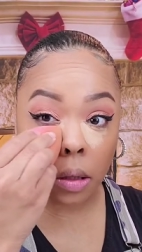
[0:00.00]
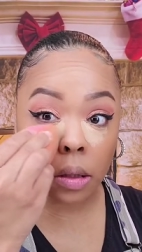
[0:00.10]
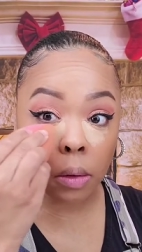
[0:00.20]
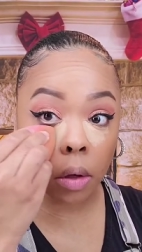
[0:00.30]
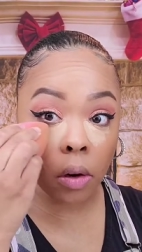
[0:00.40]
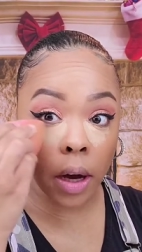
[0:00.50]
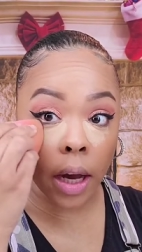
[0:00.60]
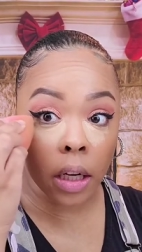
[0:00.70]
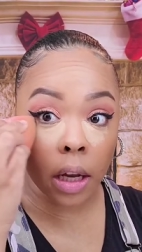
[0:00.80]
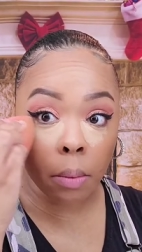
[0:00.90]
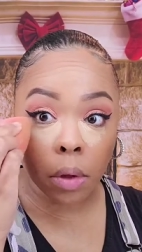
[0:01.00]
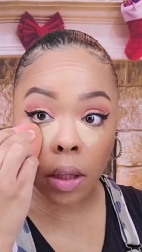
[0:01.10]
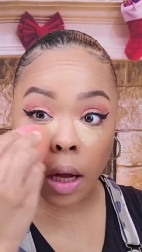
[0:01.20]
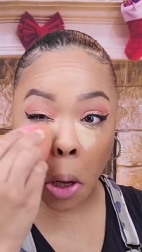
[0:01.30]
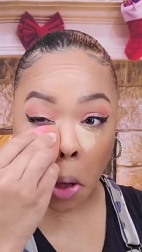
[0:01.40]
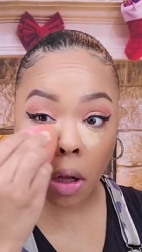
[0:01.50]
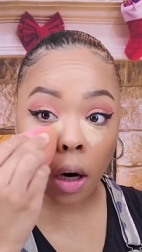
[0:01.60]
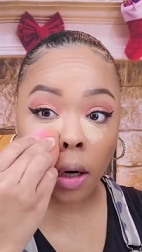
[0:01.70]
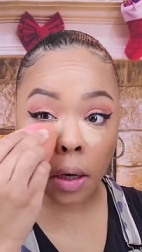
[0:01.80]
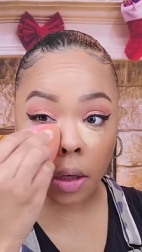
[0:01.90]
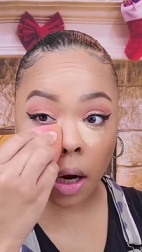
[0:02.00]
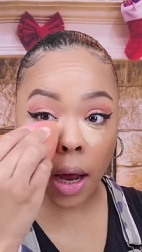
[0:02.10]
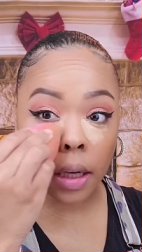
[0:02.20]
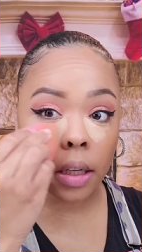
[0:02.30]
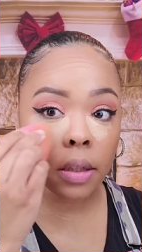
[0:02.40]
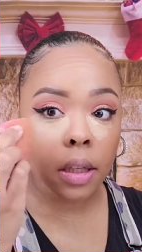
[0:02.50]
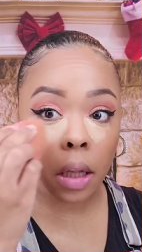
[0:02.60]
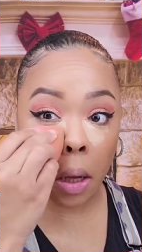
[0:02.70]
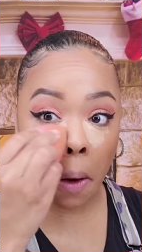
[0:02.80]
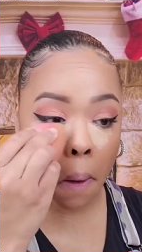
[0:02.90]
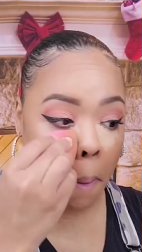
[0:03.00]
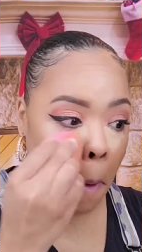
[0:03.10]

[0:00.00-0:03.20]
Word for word: So we'll go ahead and blend out our under eye concealer.